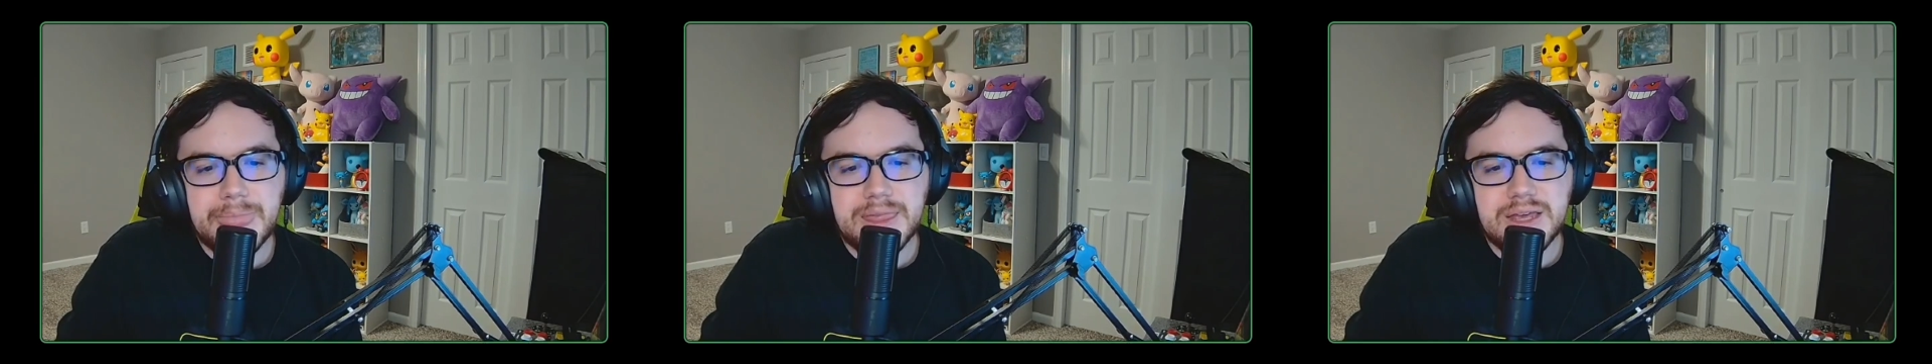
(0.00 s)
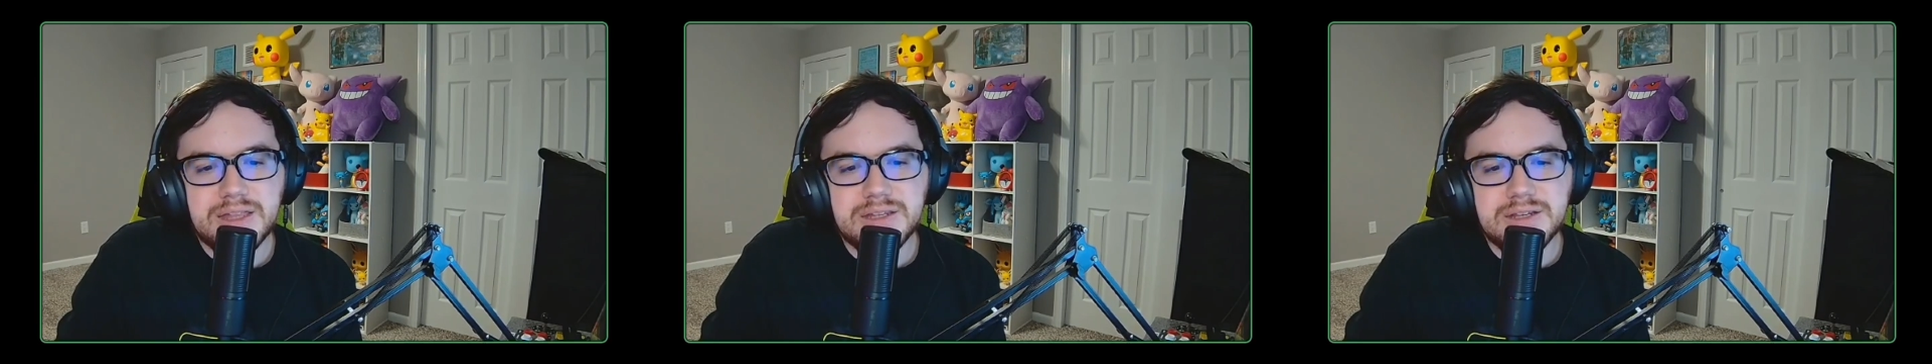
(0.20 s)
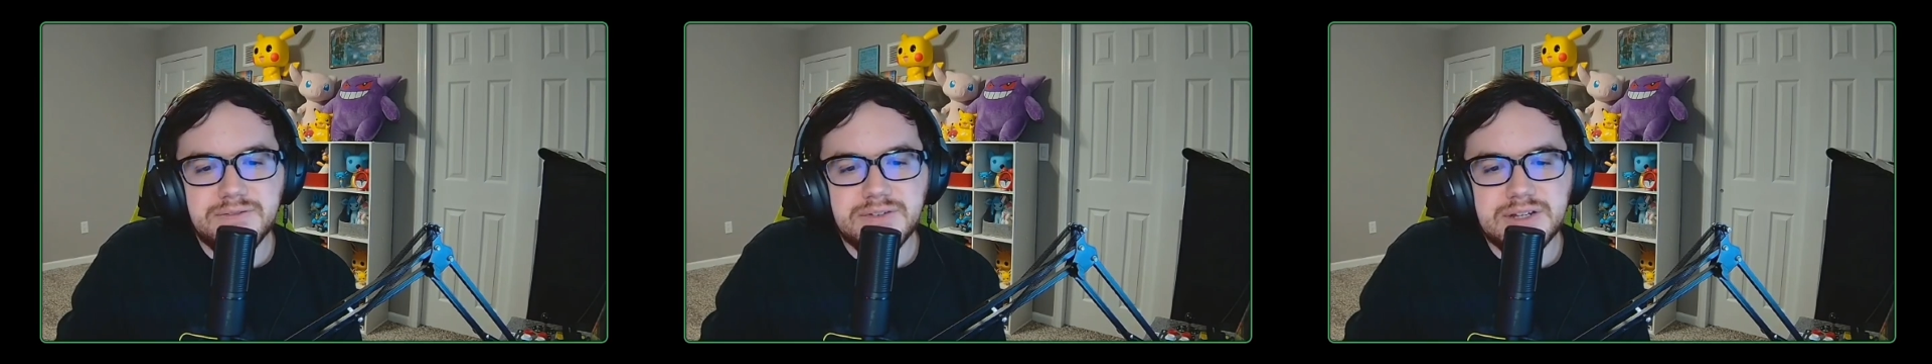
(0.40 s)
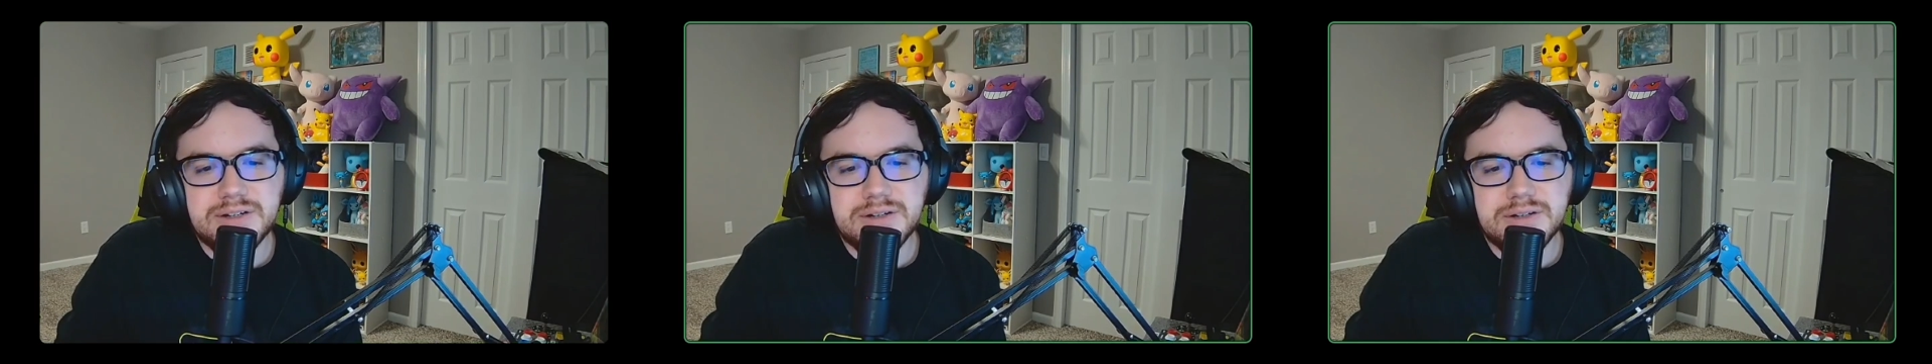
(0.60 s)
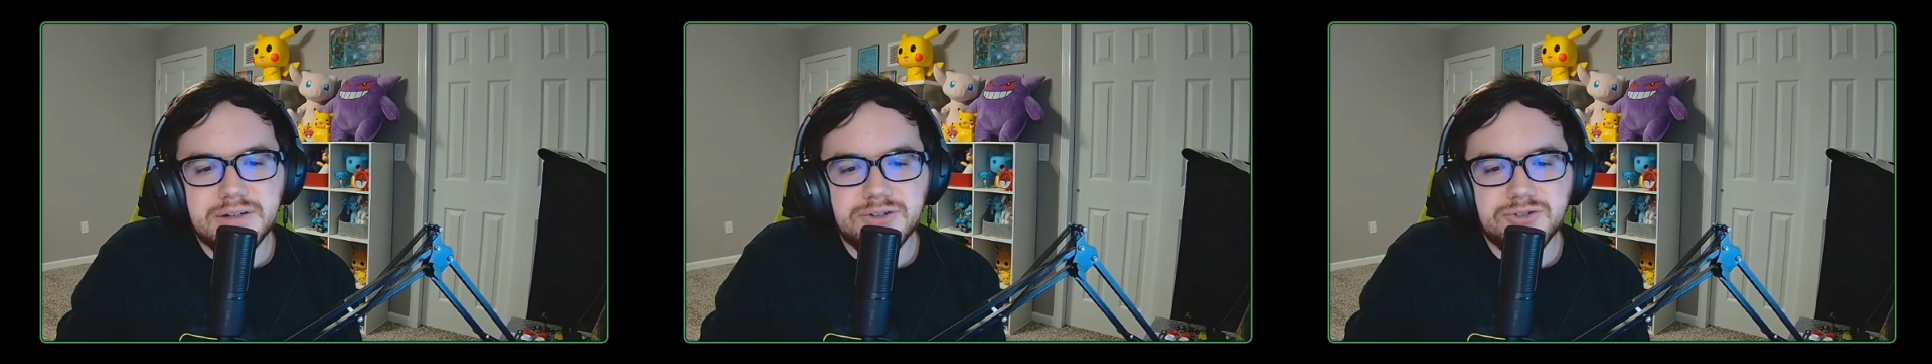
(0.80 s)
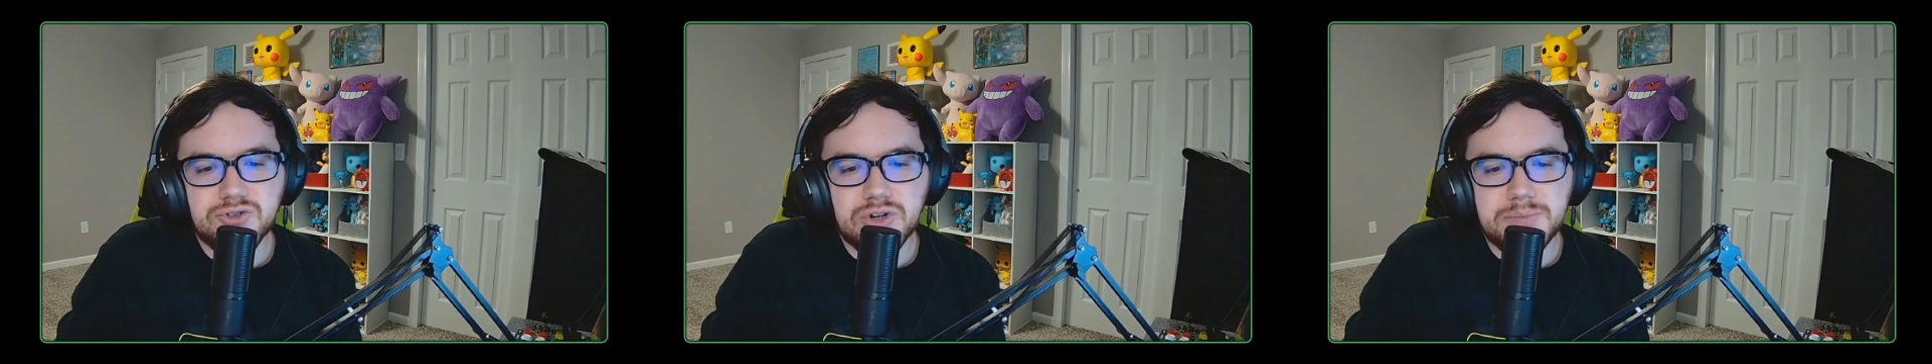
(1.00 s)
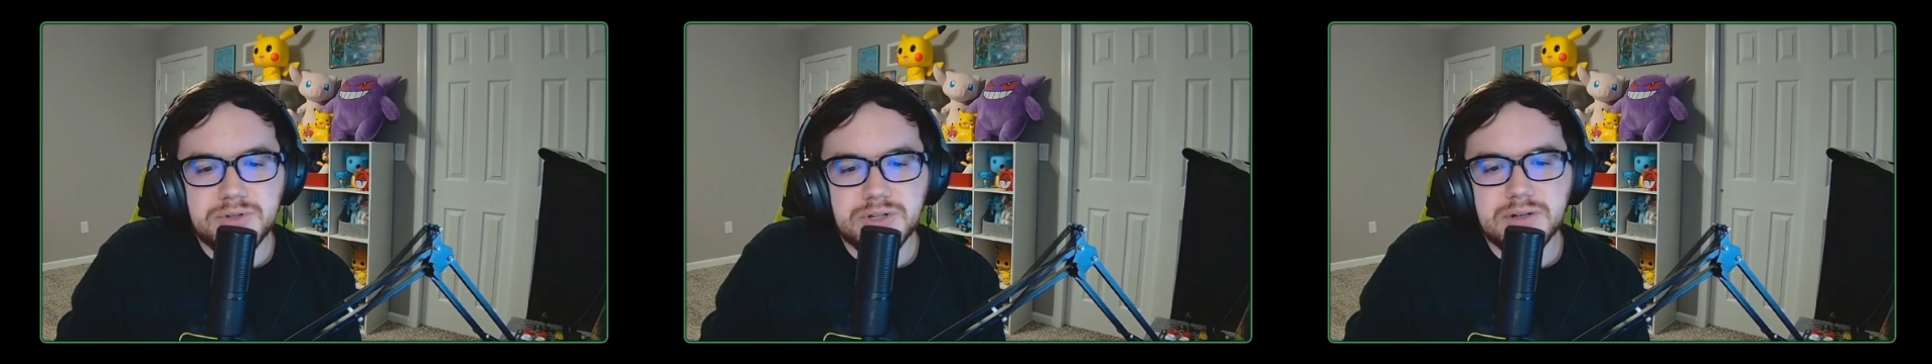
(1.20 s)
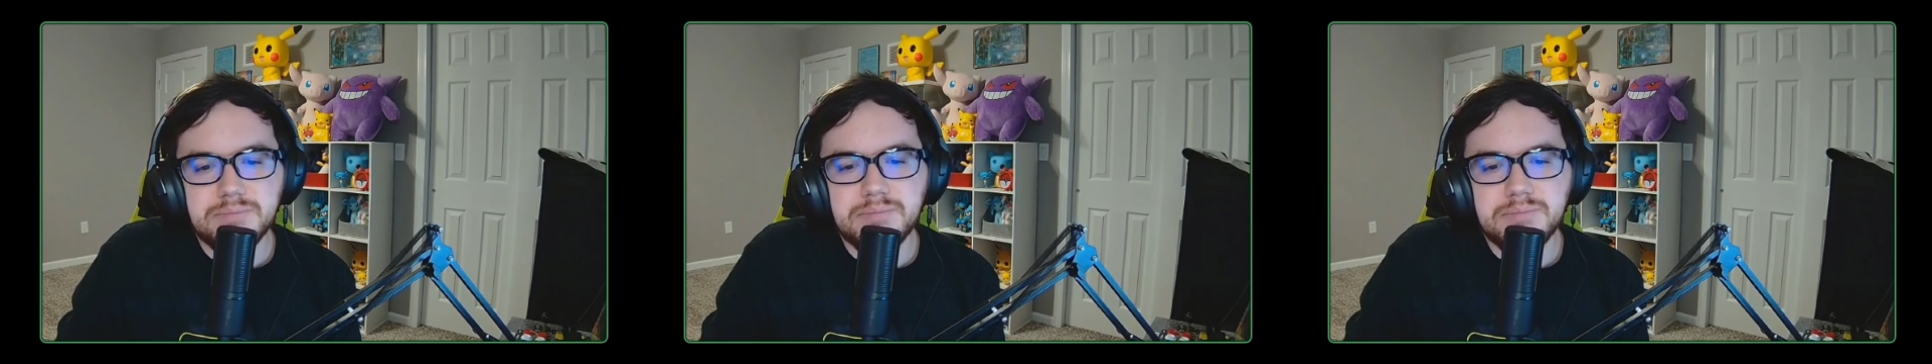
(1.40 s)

and the event description